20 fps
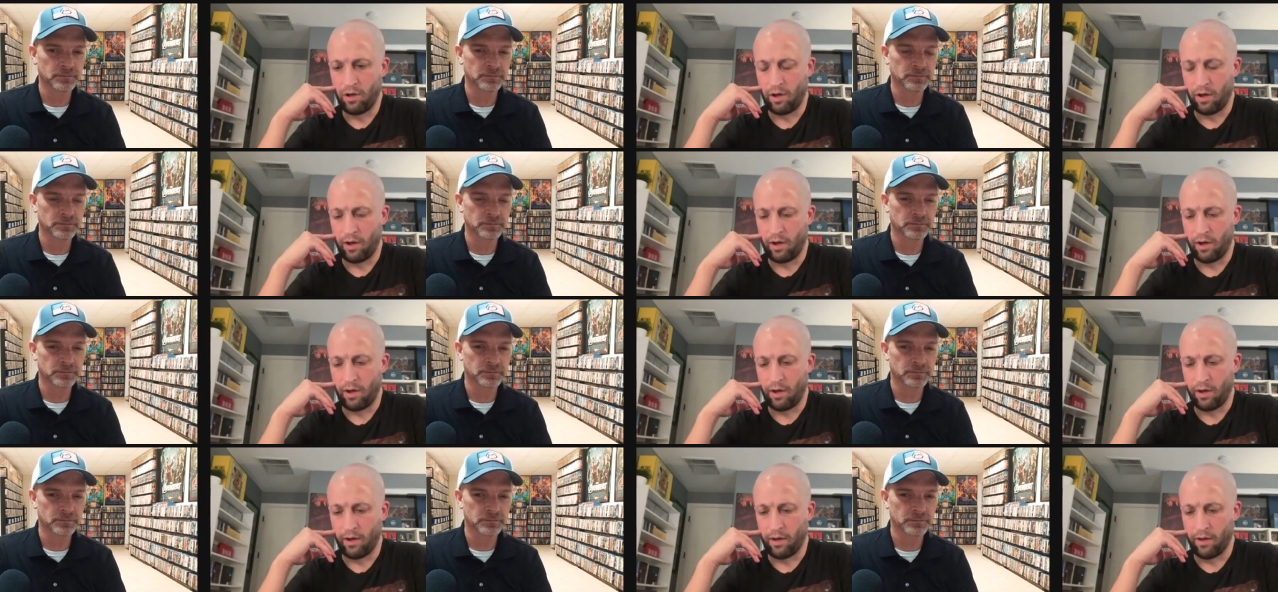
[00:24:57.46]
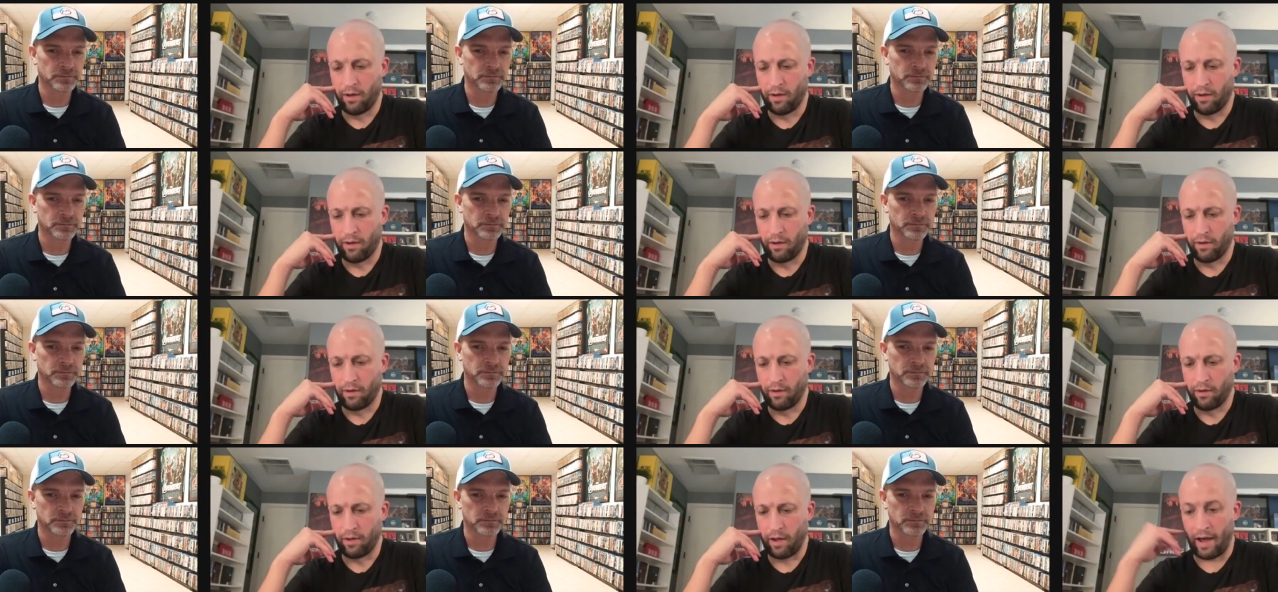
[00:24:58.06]
Speaker 1: uh
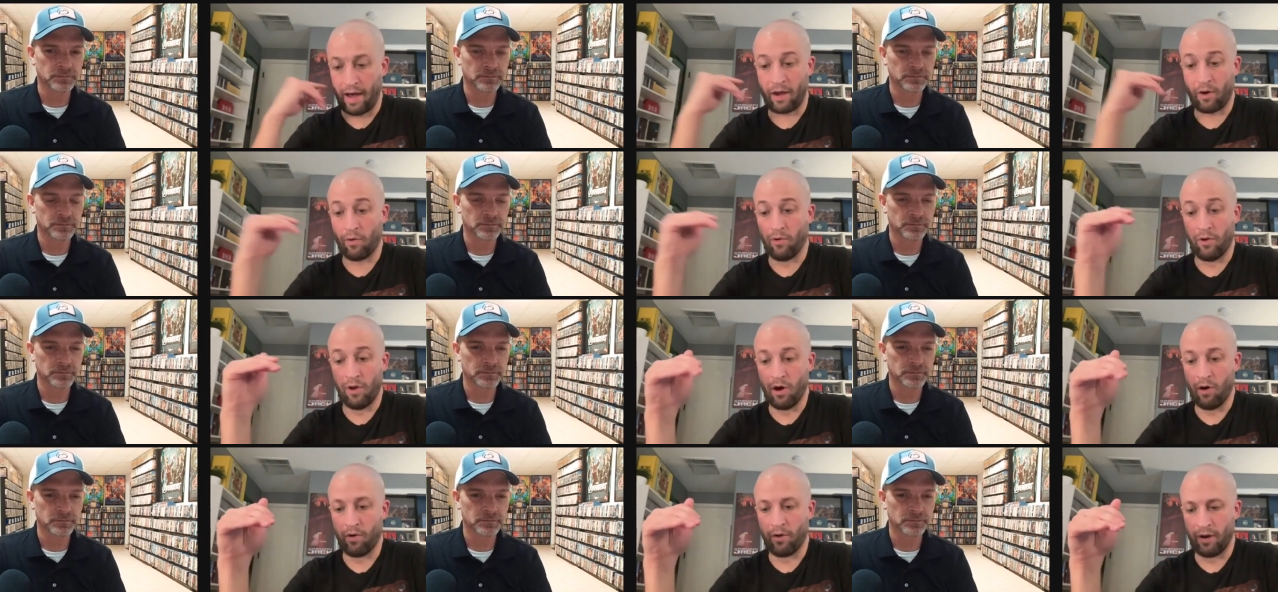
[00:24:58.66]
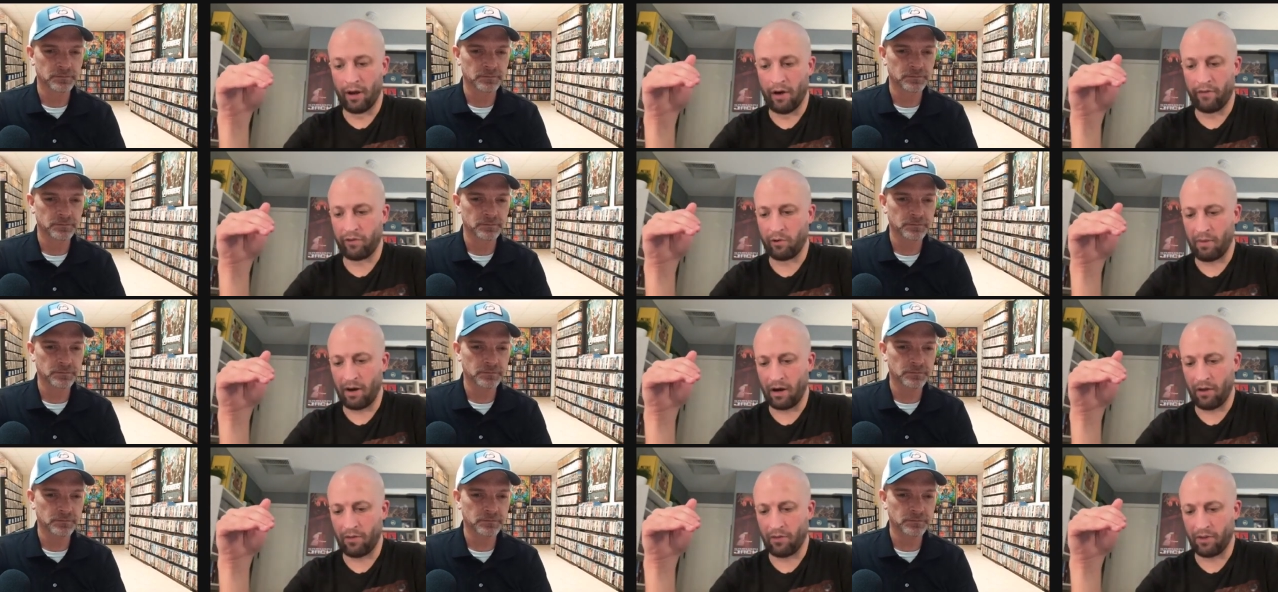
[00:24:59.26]
I don't know enough
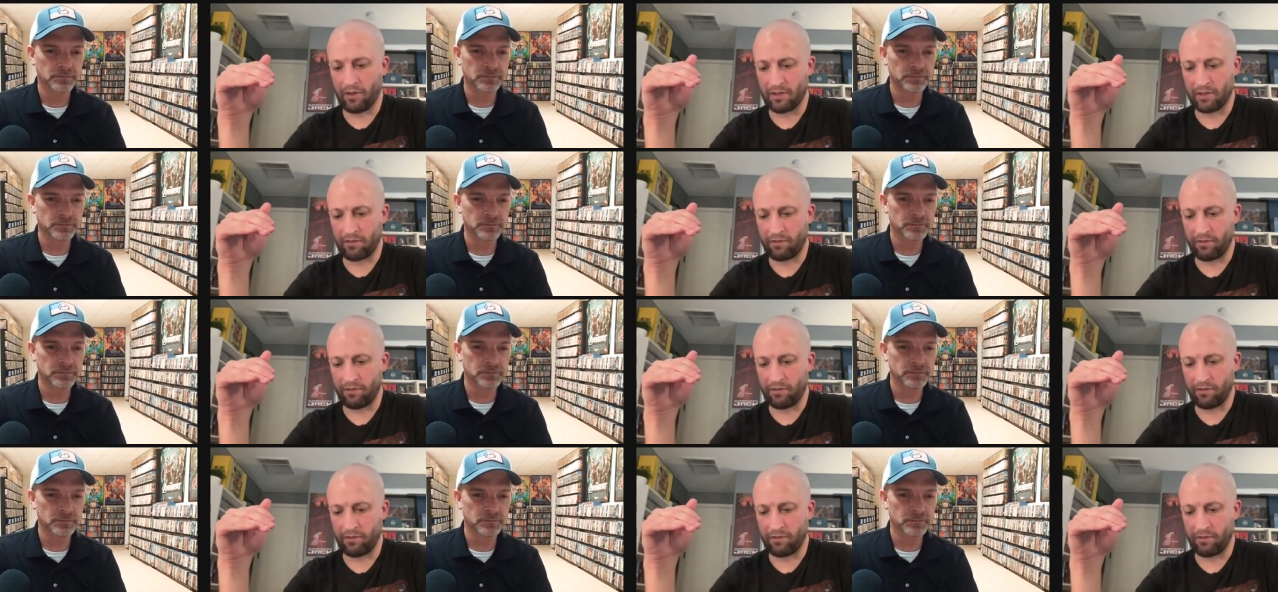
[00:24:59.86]
about this